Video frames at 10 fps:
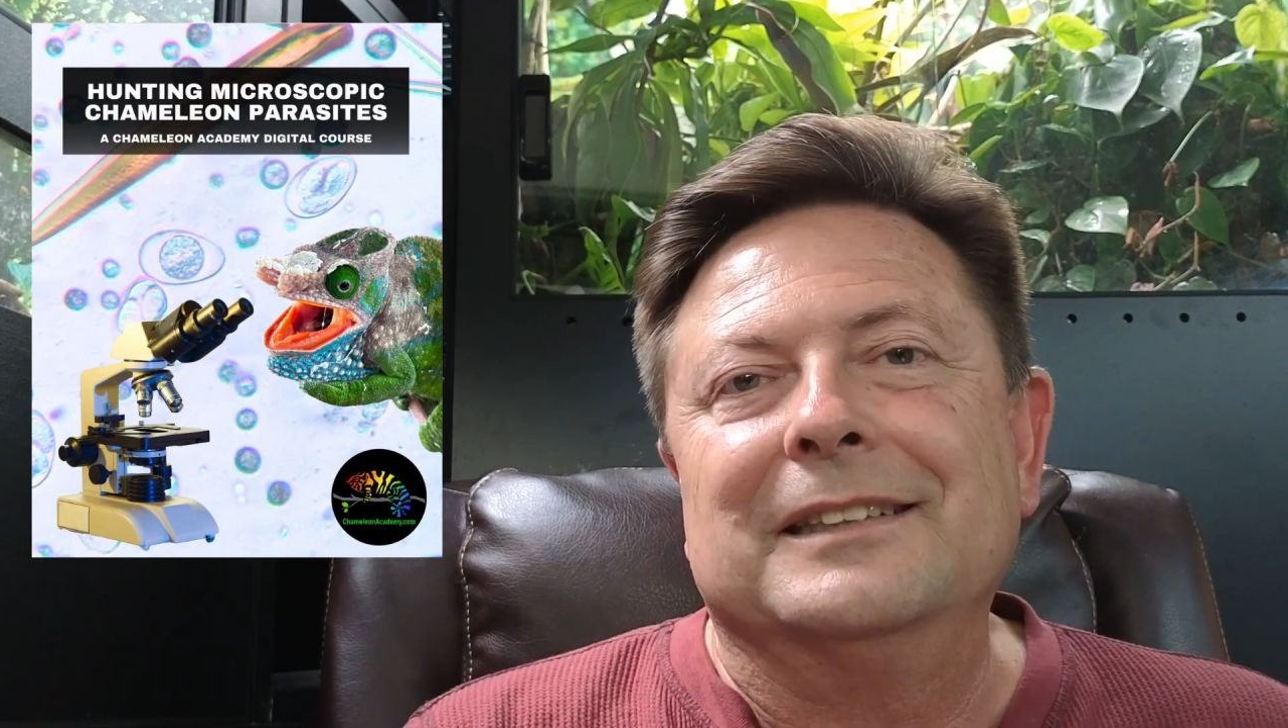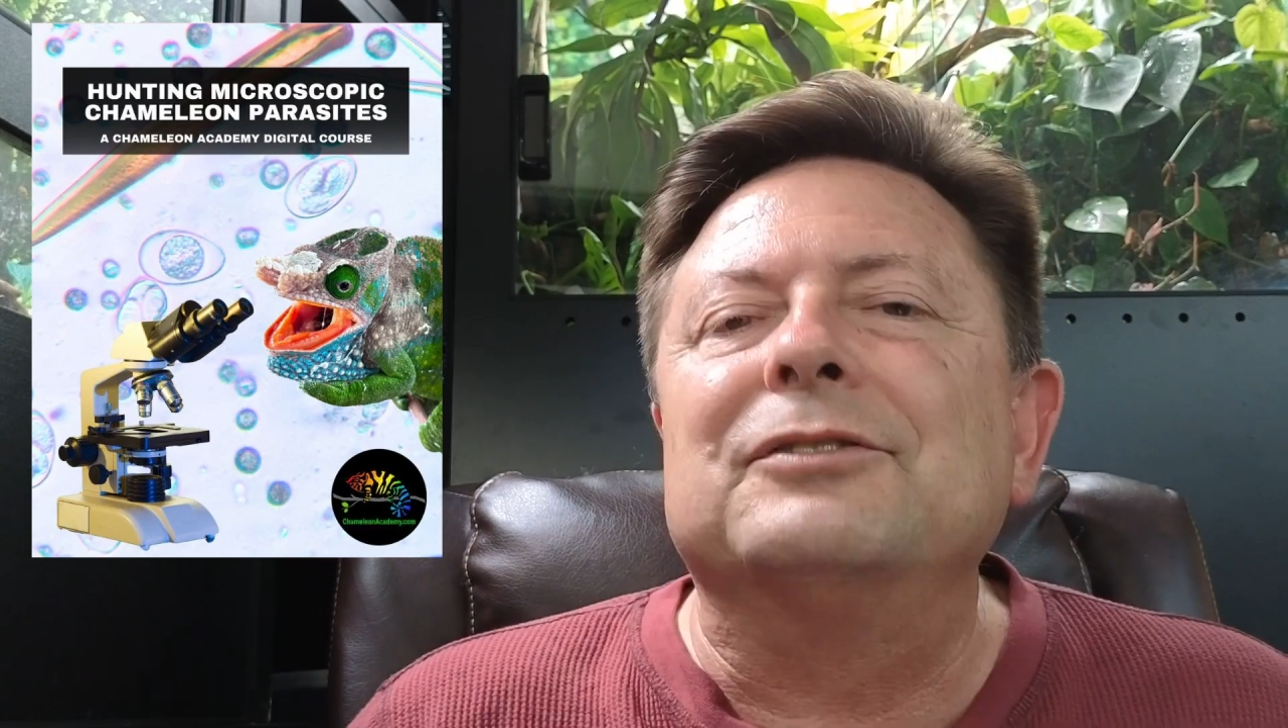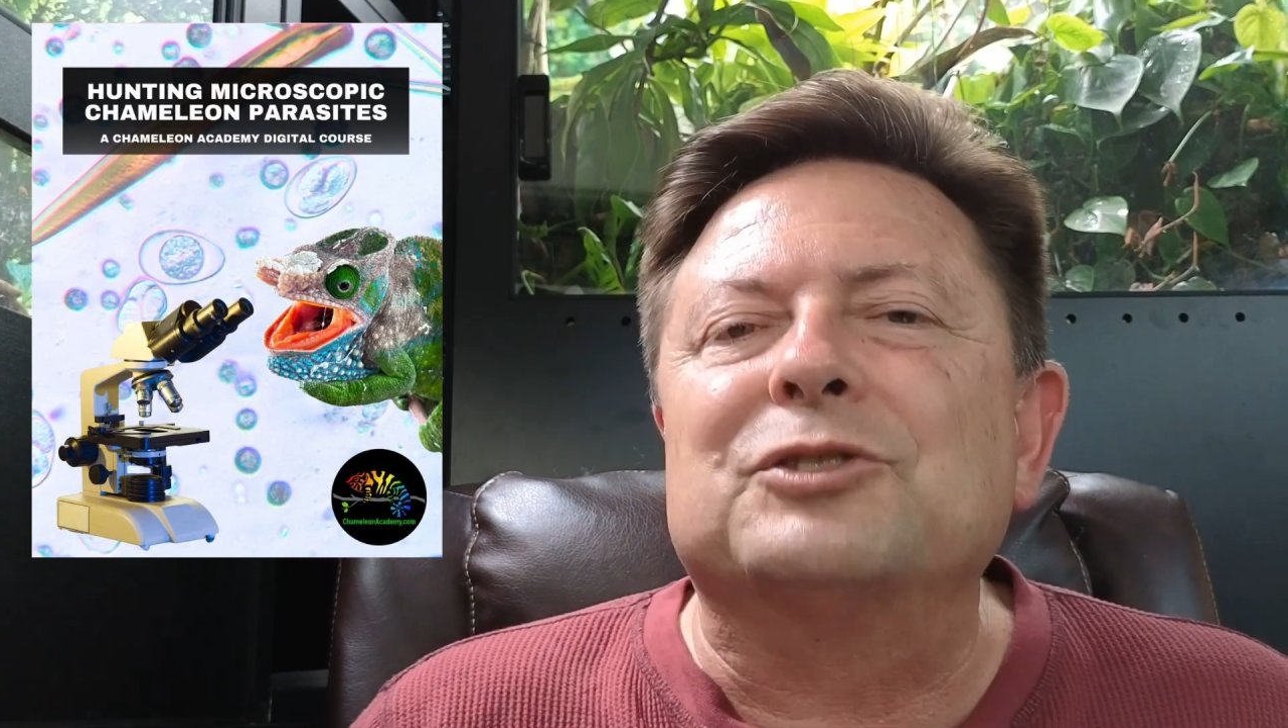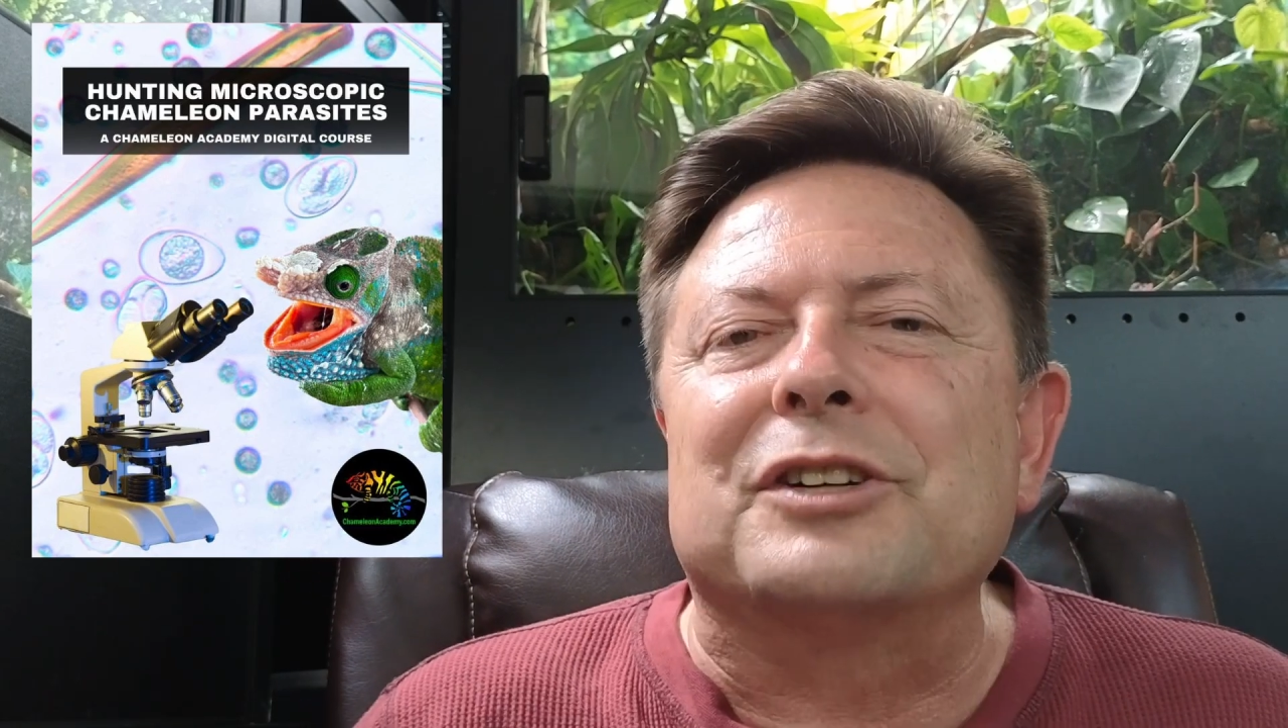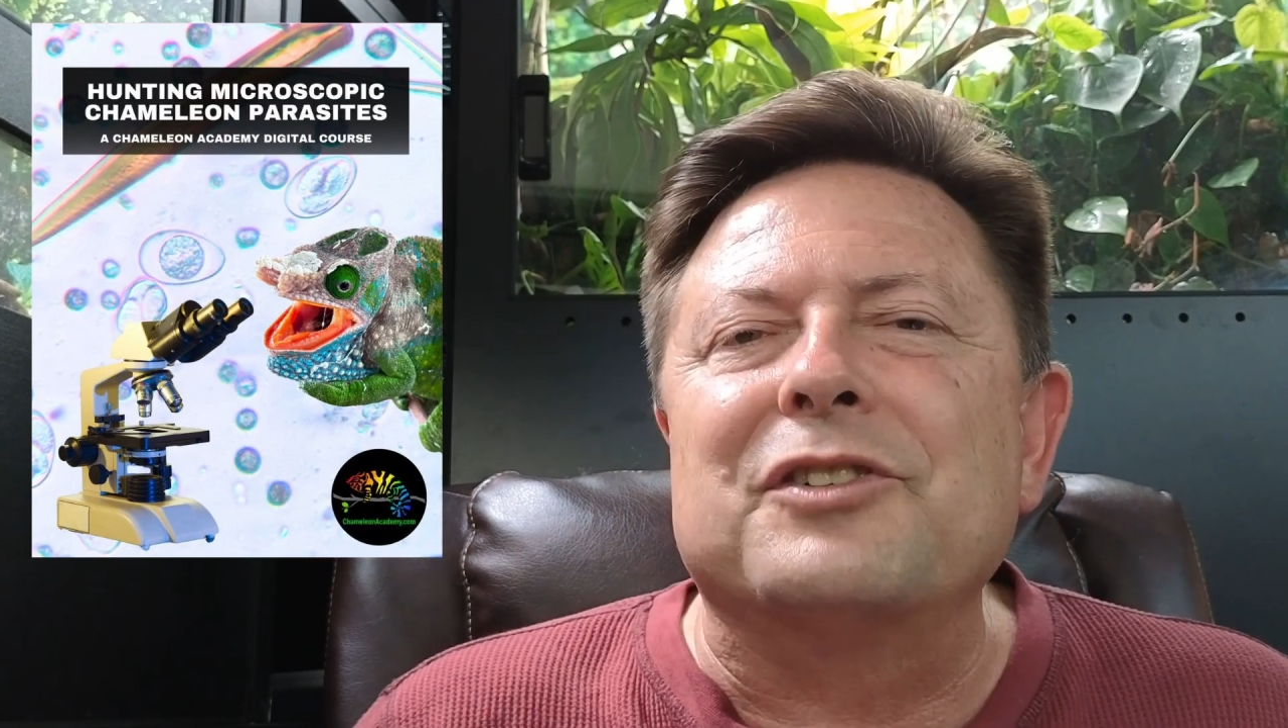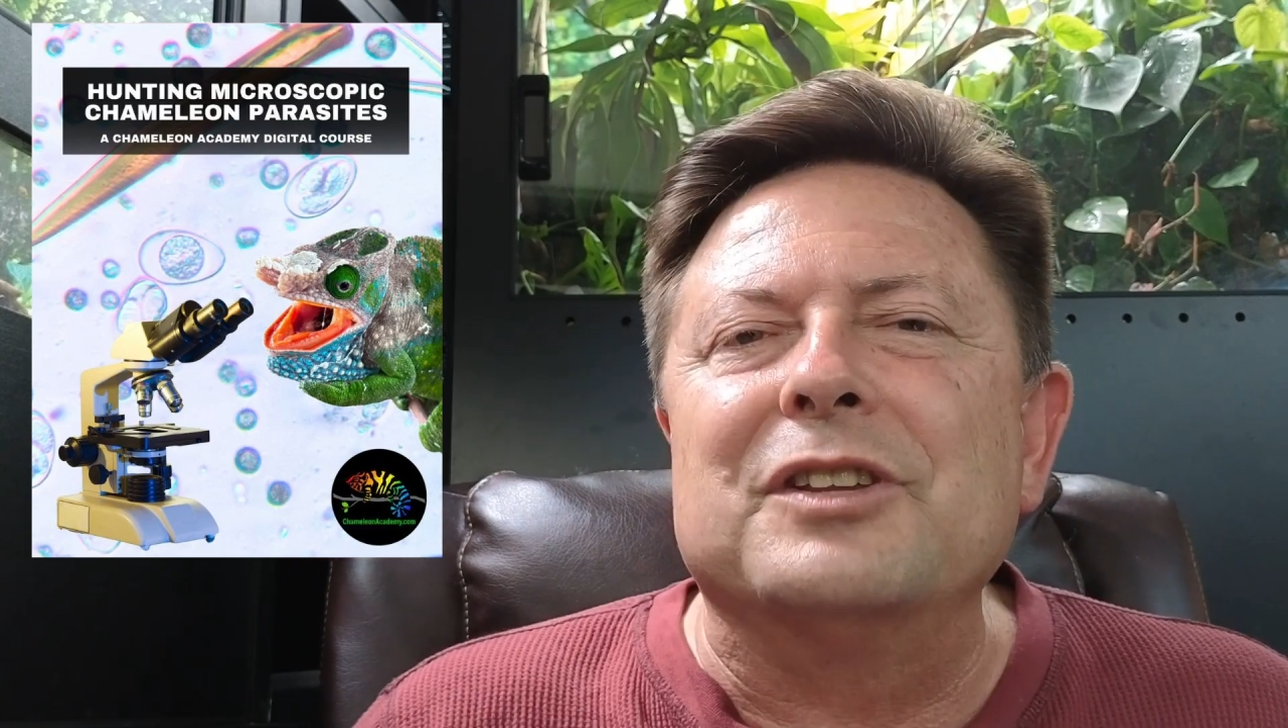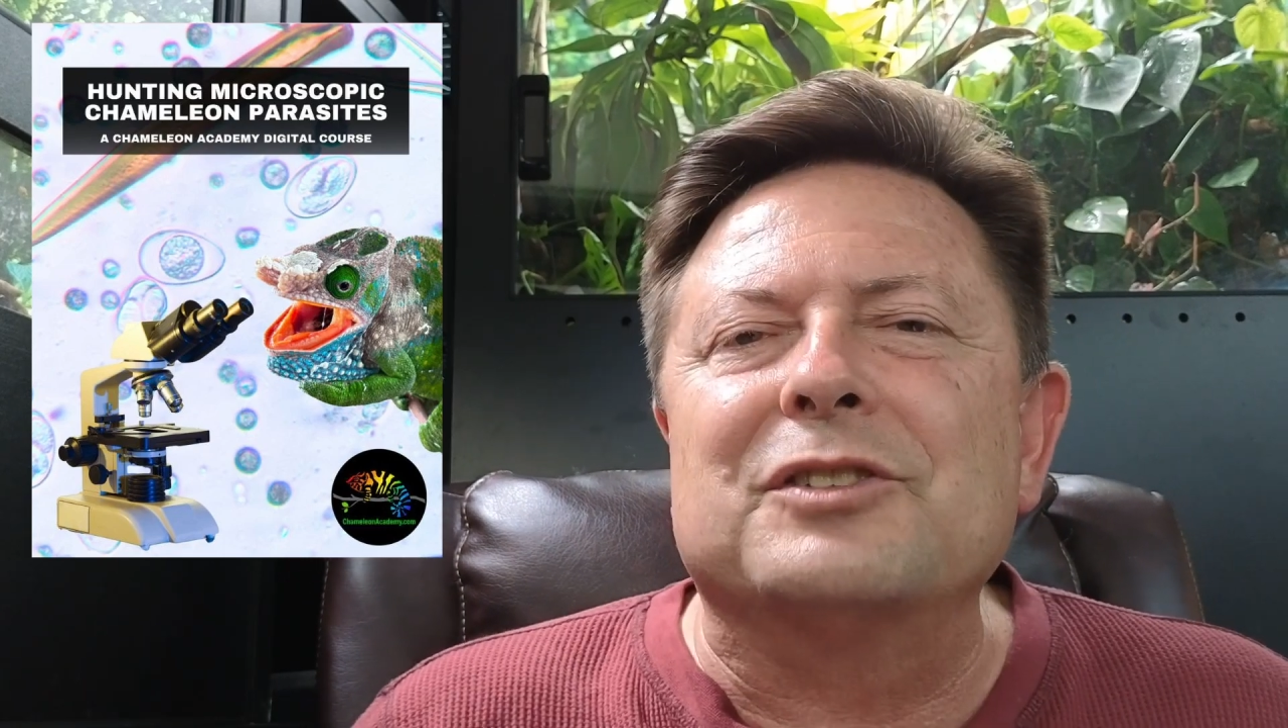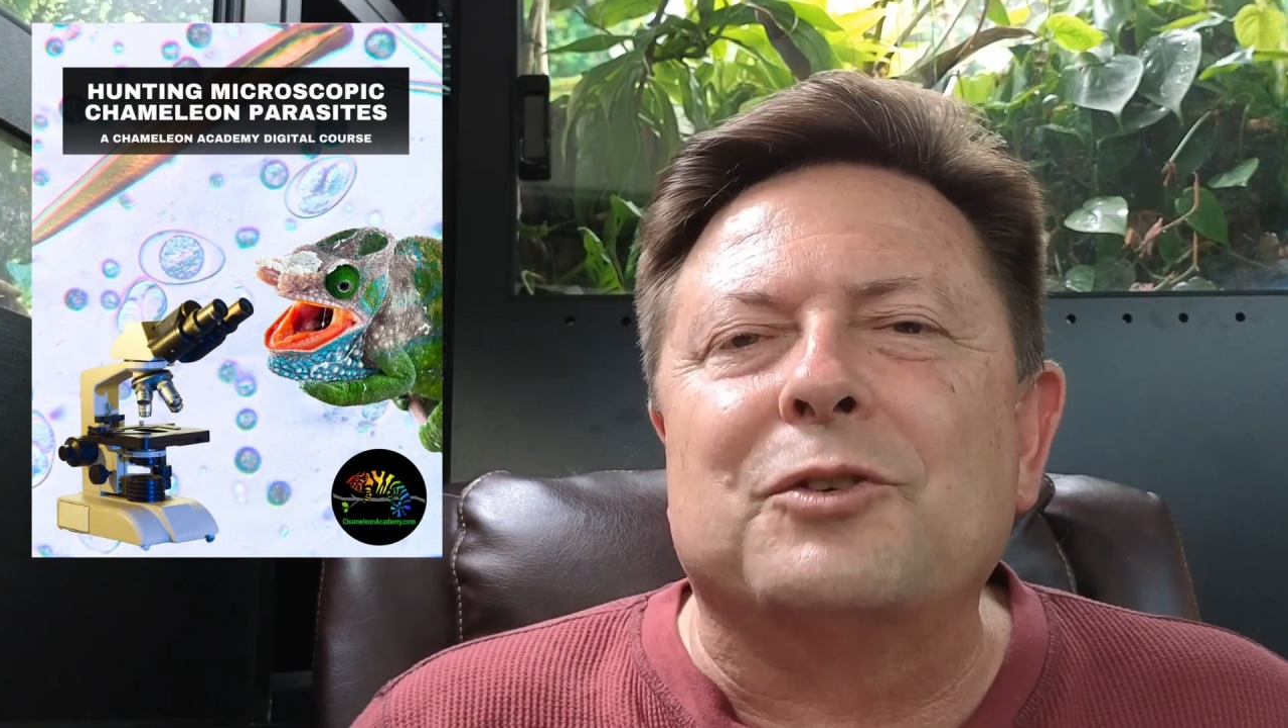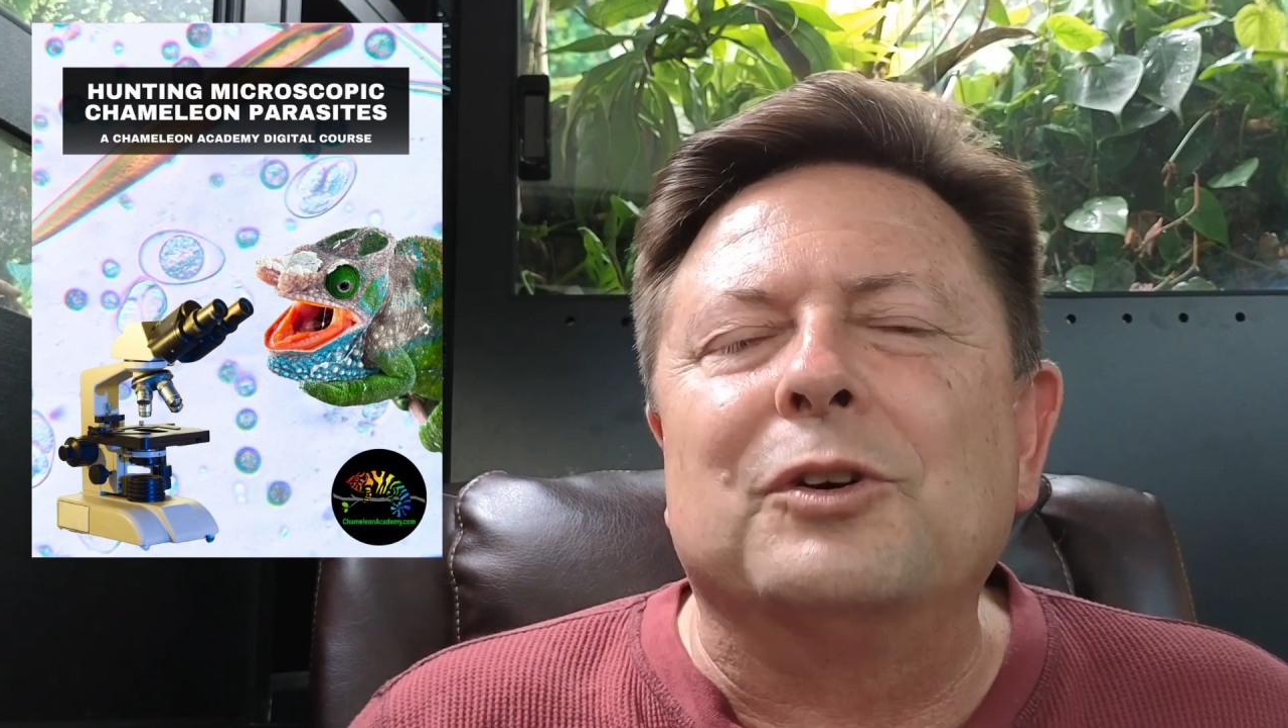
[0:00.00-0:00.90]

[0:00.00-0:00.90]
I have structured this